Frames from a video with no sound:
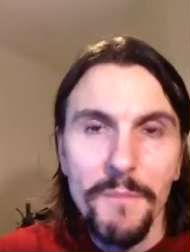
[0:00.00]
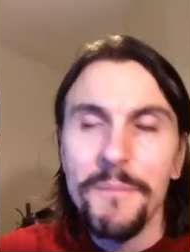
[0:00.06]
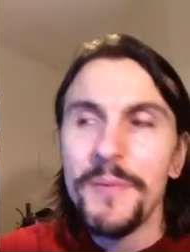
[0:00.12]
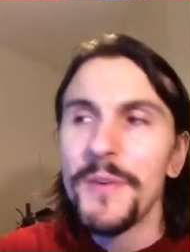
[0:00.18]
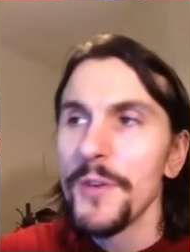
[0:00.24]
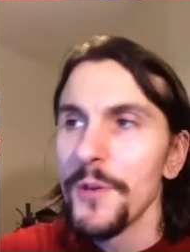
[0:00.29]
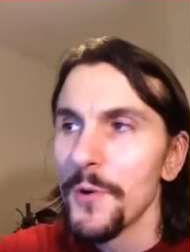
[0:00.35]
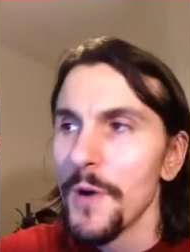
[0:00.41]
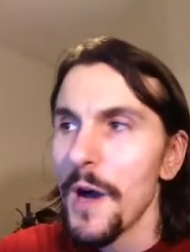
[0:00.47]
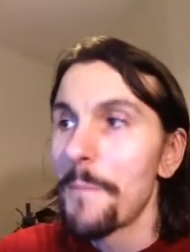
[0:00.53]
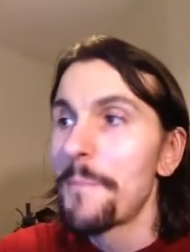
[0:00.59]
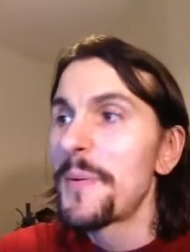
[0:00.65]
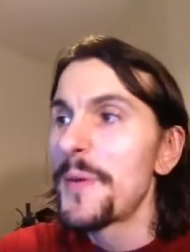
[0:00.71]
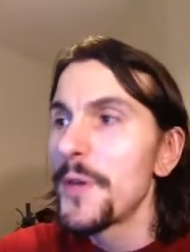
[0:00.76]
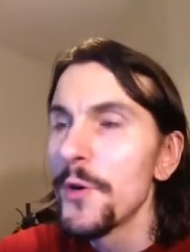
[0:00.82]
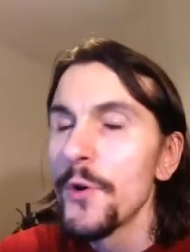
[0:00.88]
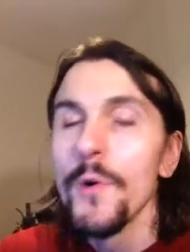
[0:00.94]
Pure, a
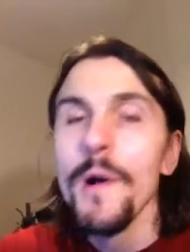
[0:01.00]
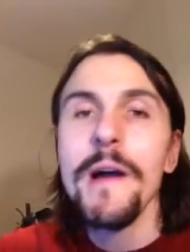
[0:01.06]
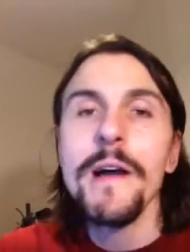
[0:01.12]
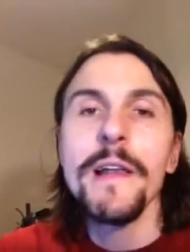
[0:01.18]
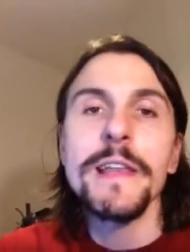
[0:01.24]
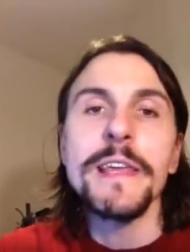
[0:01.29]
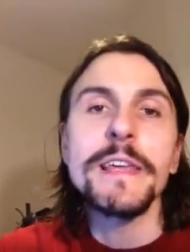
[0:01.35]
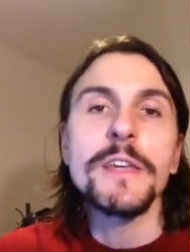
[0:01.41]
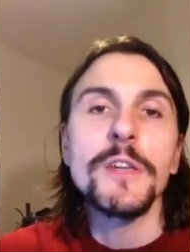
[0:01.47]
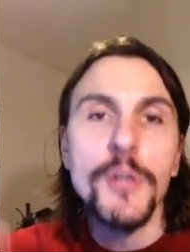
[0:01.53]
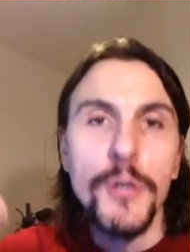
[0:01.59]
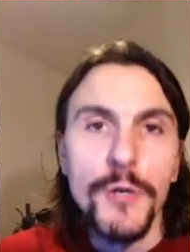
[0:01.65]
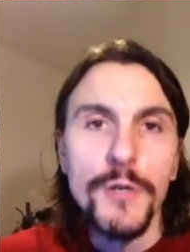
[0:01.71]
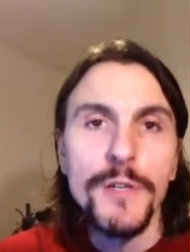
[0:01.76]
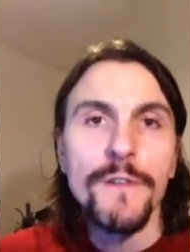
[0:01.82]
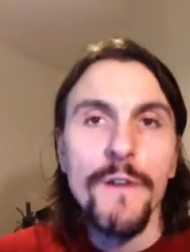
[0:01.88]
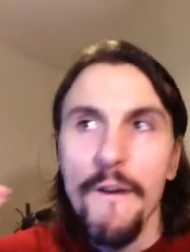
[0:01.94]
purely
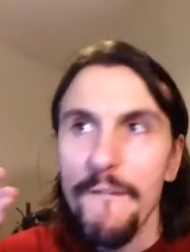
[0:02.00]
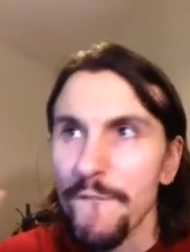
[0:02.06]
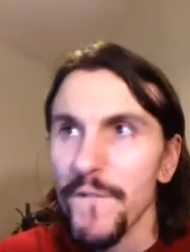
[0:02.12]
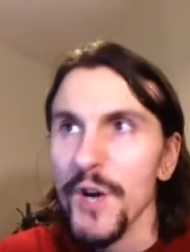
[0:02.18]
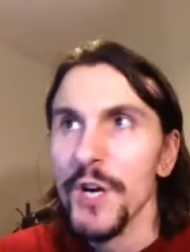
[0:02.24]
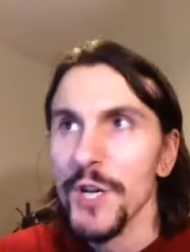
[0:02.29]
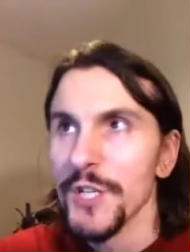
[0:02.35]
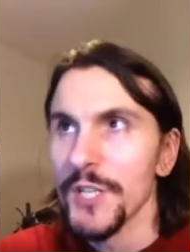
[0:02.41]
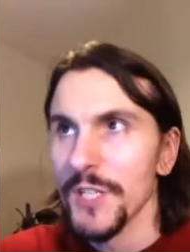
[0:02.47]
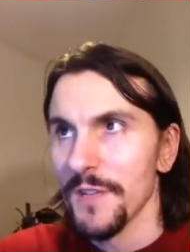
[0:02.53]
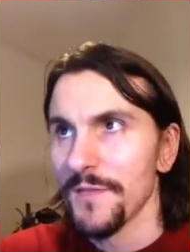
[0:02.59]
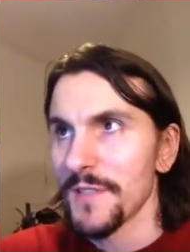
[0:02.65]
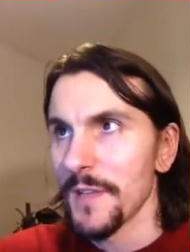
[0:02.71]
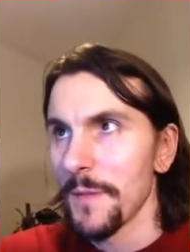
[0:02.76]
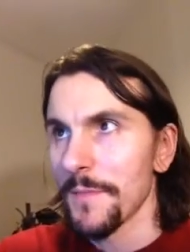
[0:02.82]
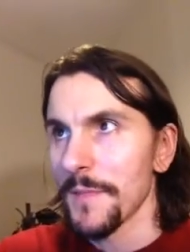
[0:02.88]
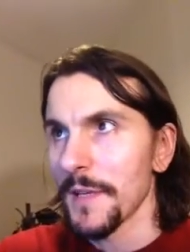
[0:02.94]
good version of
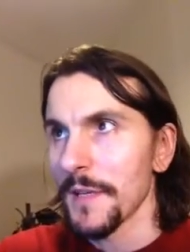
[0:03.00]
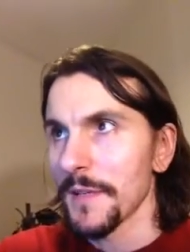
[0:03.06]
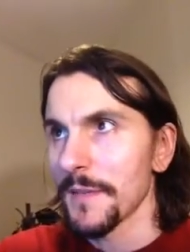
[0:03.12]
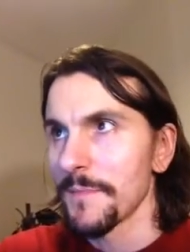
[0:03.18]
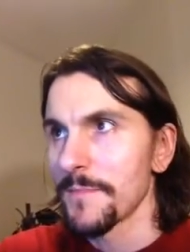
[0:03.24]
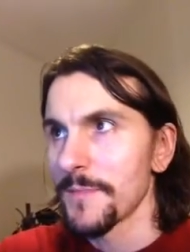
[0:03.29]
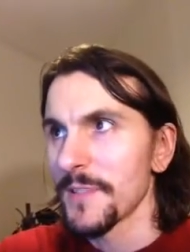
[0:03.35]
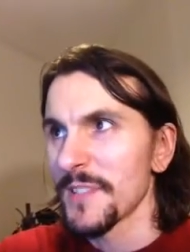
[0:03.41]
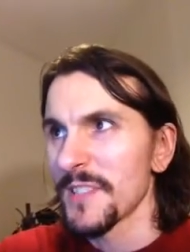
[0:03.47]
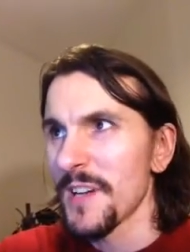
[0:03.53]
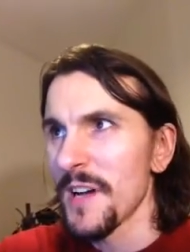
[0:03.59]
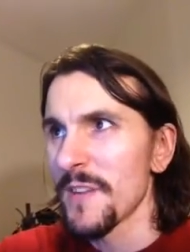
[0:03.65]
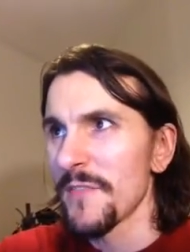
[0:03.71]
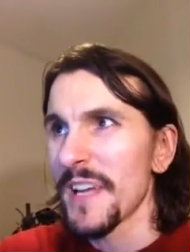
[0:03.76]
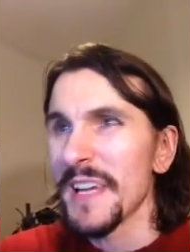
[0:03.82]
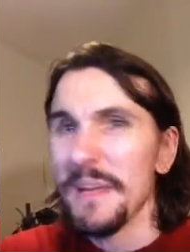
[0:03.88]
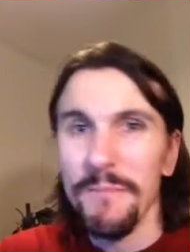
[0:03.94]
something. So it's
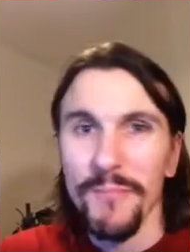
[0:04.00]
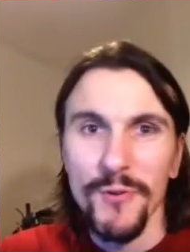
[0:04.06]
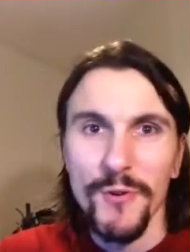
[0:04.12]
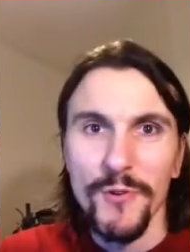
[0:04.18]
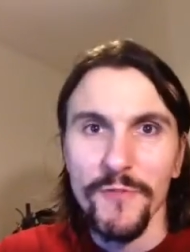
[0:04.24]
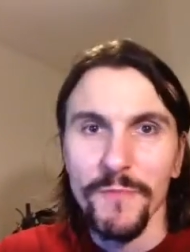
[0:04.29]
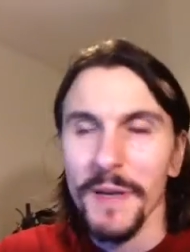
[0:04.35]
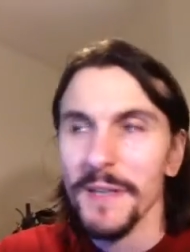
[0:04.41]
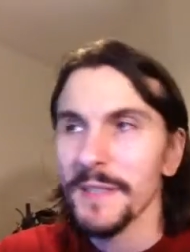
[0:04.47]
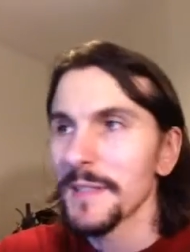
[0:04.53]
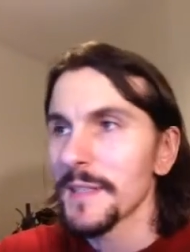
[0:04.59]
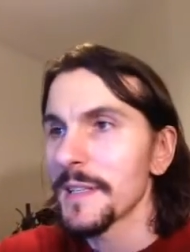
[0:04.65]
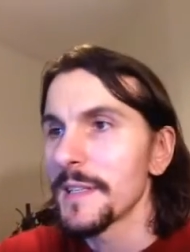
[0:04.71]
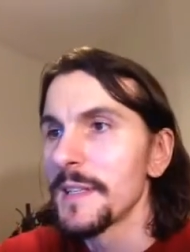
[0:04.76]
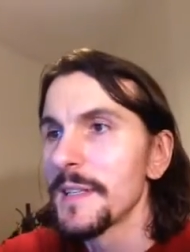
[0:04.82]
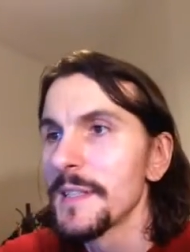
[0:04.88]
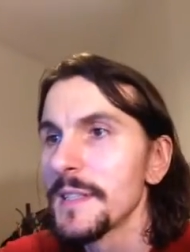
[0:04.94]
kind of like improve,
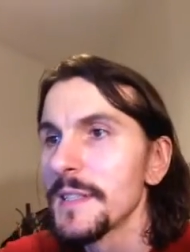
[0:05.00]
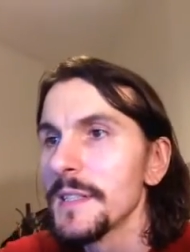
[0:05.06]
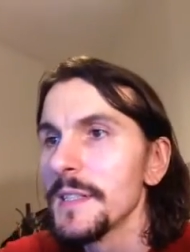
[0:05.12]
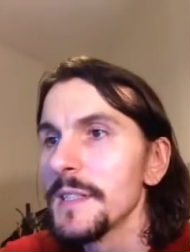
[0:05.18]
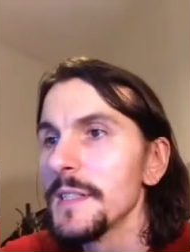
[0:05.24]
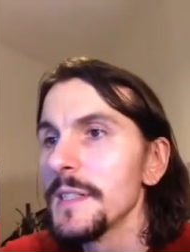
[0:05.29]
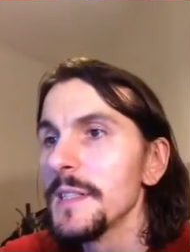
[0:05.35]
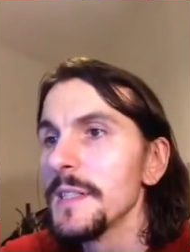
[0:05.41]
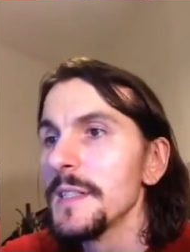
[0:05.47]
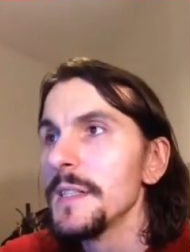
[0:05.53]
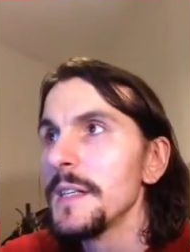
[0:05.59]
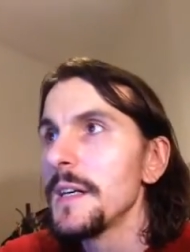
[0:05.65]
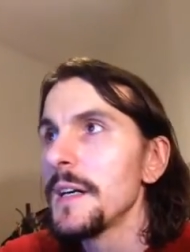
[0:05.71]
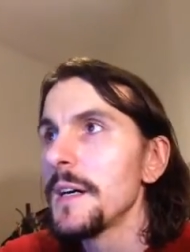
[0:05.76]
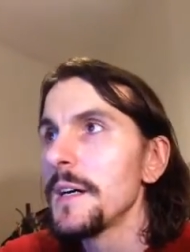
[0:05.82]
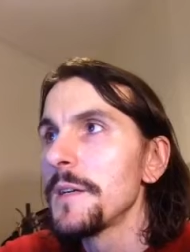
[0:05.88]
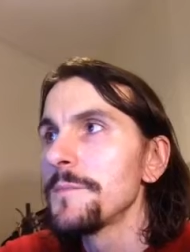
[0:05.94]
basically.
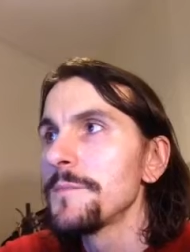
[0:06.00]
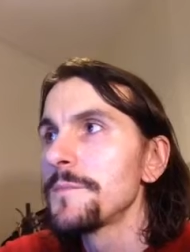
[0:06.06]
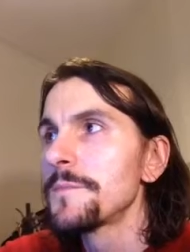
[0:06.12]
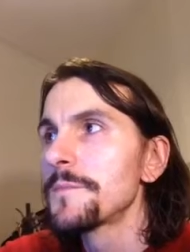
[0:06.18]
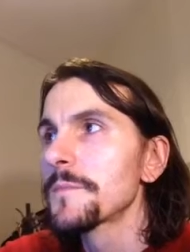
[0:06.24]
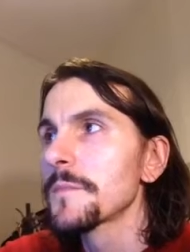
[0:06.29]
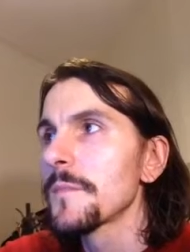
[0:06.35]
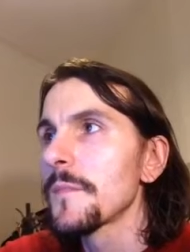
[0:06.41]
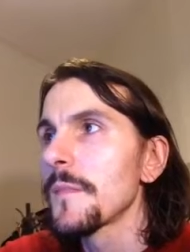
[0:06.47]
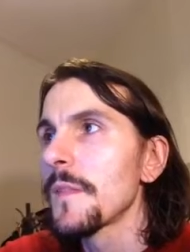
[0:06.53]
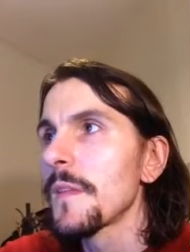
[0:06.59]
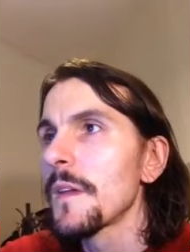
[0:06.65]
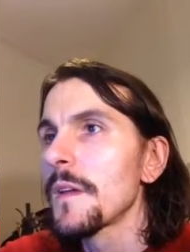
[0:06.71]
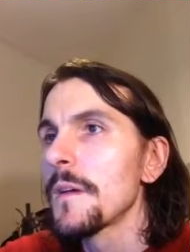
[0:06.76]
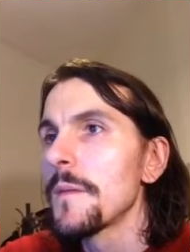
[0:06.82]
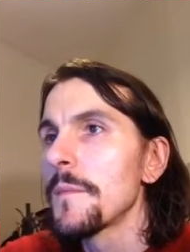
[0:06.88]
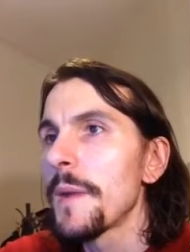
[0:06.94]
Um,
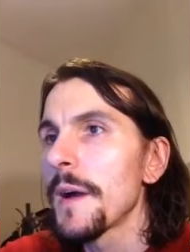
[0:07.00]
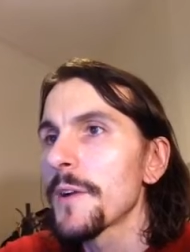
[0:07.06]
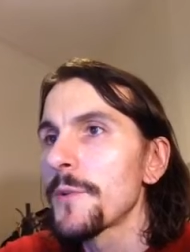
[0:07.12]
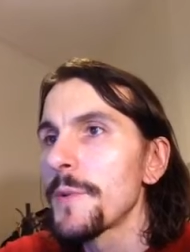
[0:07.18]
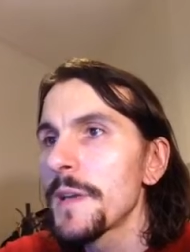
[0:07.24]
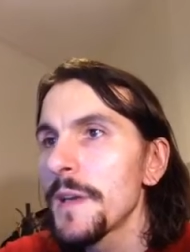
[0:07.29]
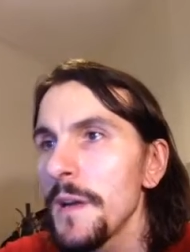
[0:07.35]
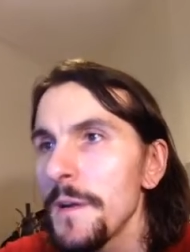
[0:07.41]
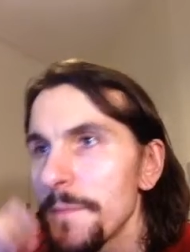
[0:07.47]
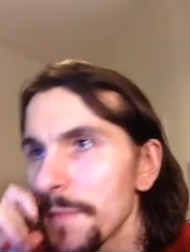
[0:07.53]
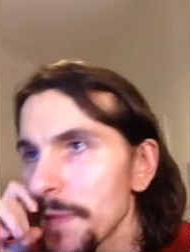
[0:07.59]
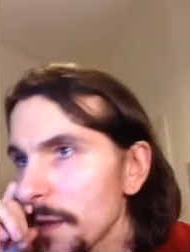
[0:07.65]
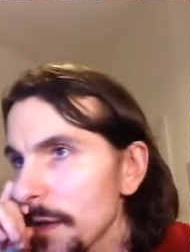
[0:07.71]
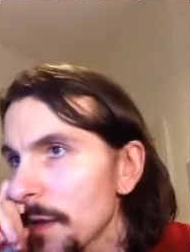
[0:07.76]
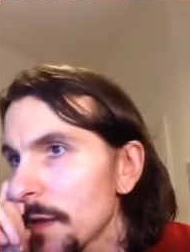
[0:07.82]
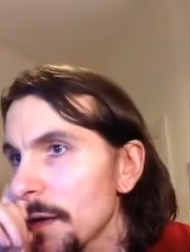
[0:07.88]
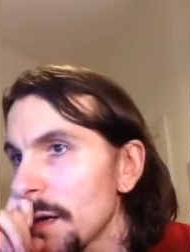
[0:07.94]
back we go.
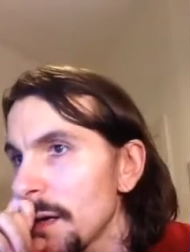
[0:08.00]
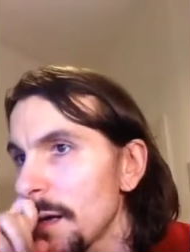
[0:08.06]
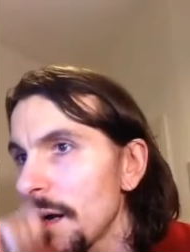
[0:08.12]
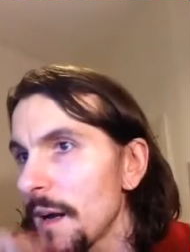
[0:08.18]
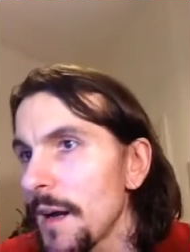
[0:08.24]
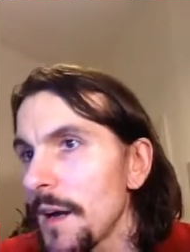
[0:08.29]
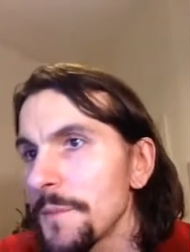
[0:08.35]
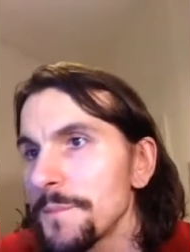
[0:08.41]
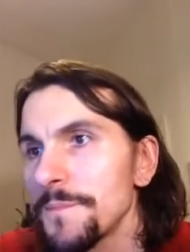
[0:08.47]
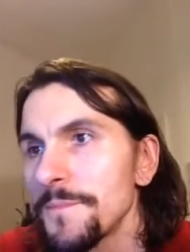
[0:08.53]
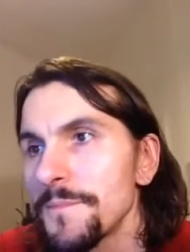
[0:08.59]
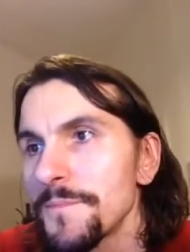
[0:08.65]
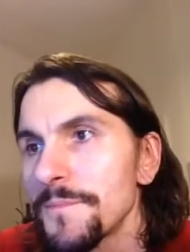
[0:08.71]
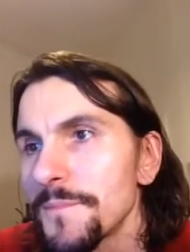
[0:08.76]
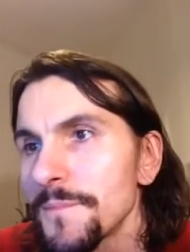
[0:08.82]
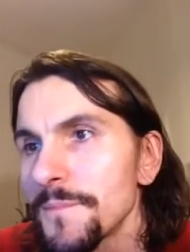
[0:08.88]
Um,